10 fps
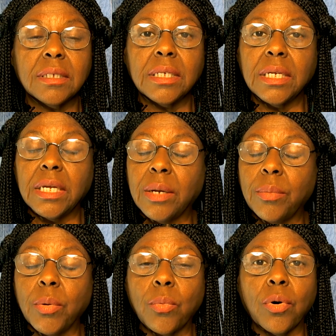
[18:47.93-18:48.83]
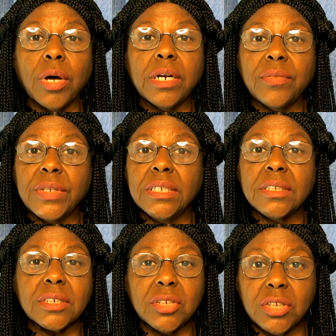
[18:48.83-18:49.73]
Every one of these
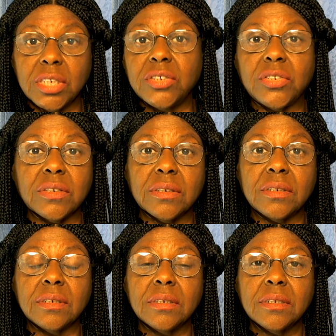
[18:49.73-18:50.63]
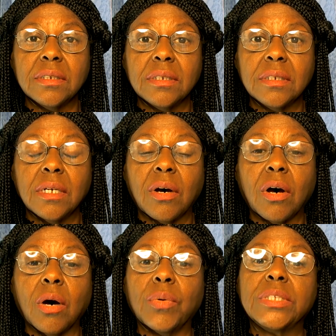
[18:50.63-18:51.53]
conditions,
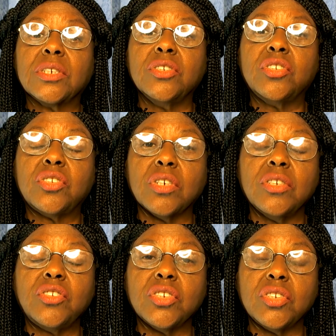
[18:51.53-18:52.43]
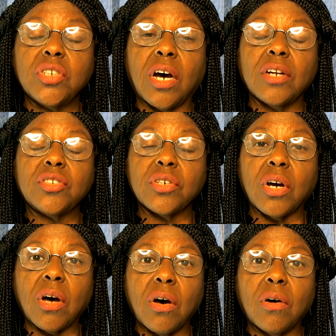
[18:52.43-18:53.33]
always consult your doctor
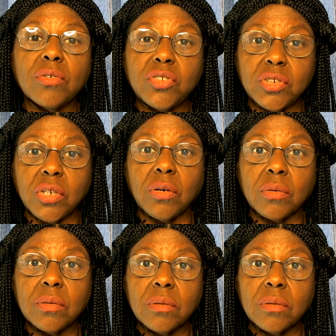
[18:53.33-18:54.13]
also.